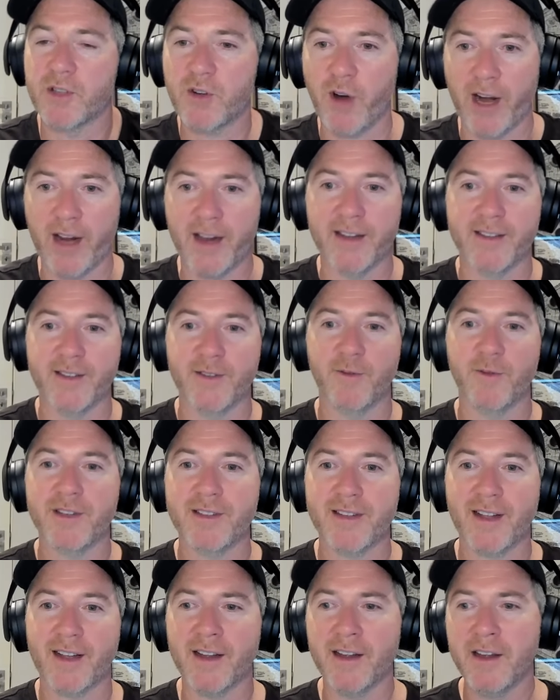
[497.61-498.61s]
crackers and all
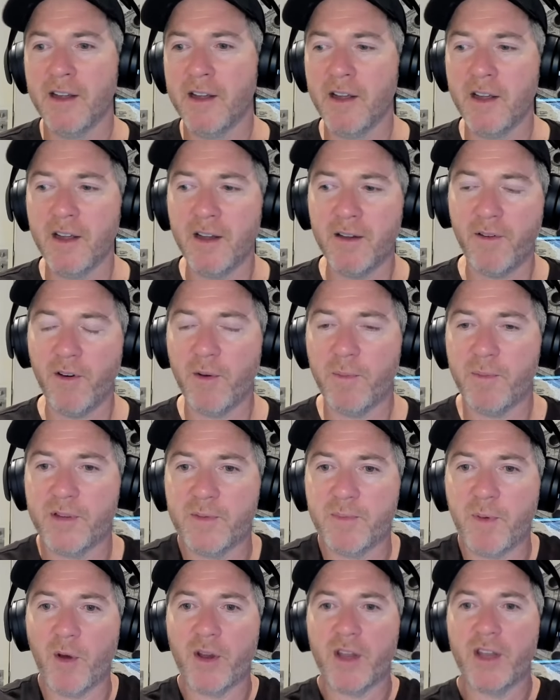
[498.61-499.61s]
these like very
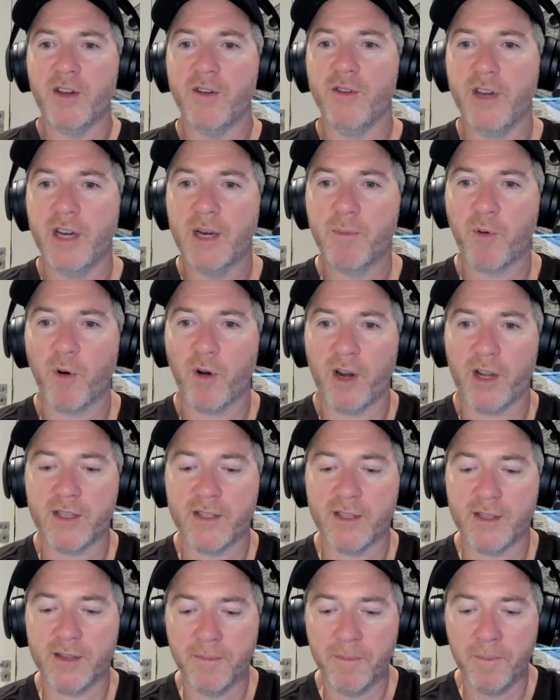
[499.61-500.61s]
bespoke, unique
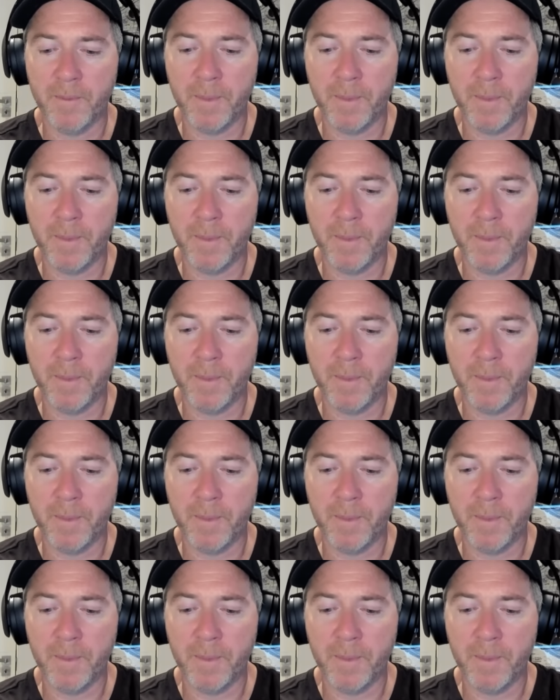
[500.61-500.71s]
products.